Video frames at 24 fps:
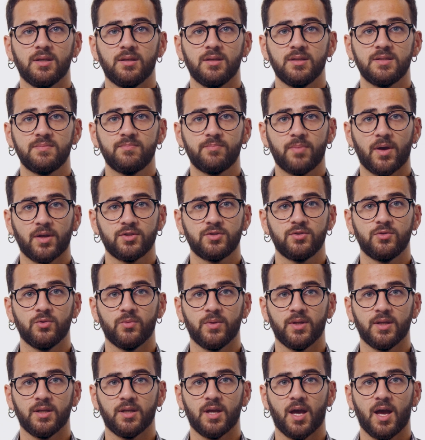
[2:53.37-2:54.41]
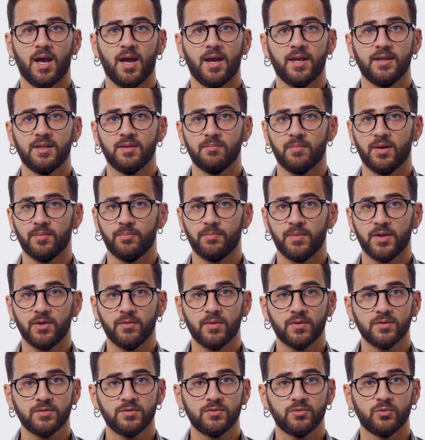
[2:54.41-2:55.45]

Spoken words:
dispatched during high-demand periods